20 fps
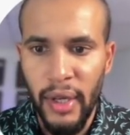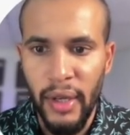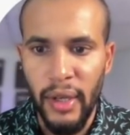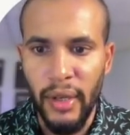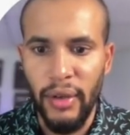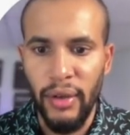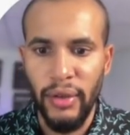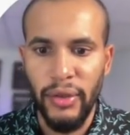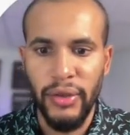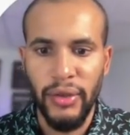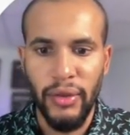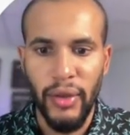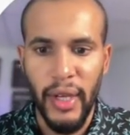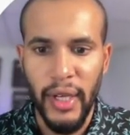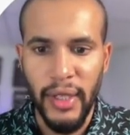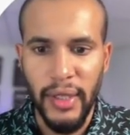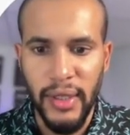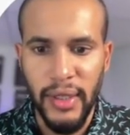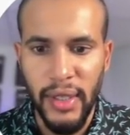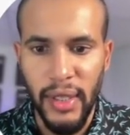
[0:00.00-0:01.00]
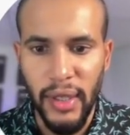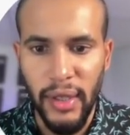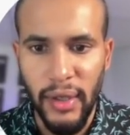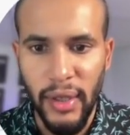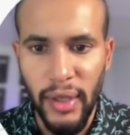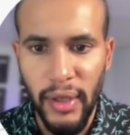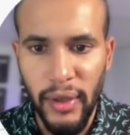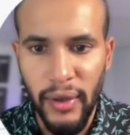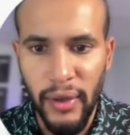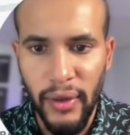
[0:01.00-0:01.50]
and also, like I said,
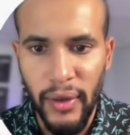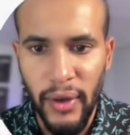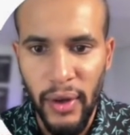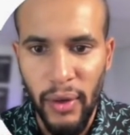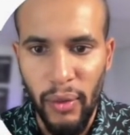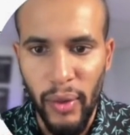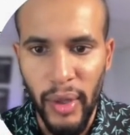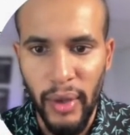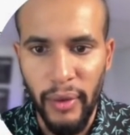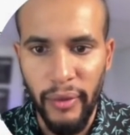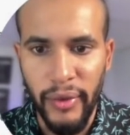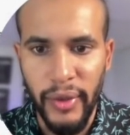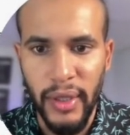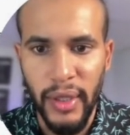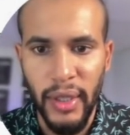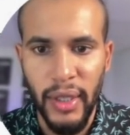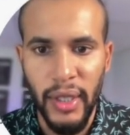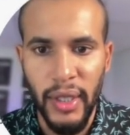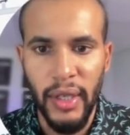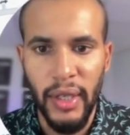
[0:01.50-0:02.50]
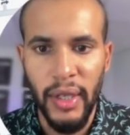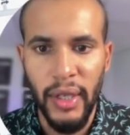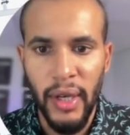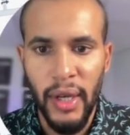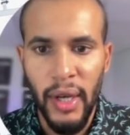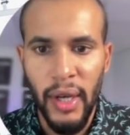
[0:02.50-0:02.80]
one of the